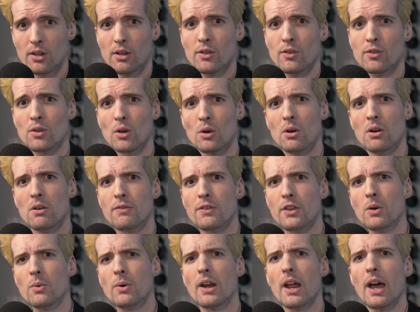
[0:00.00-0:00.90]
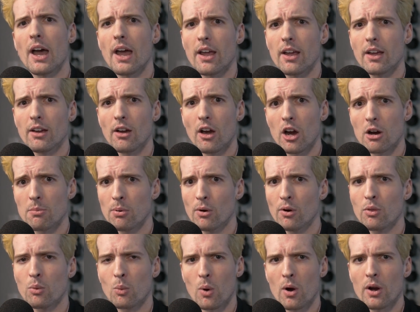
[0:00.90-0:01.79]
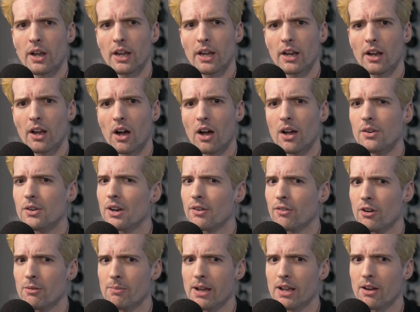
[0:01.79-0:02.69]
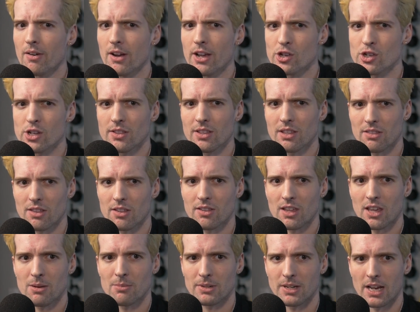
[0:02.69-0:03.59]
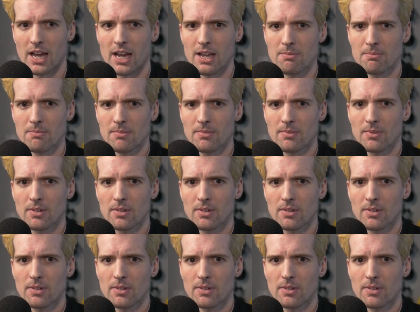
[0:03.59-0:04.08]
So if you and I are both working on different migrations at the same time,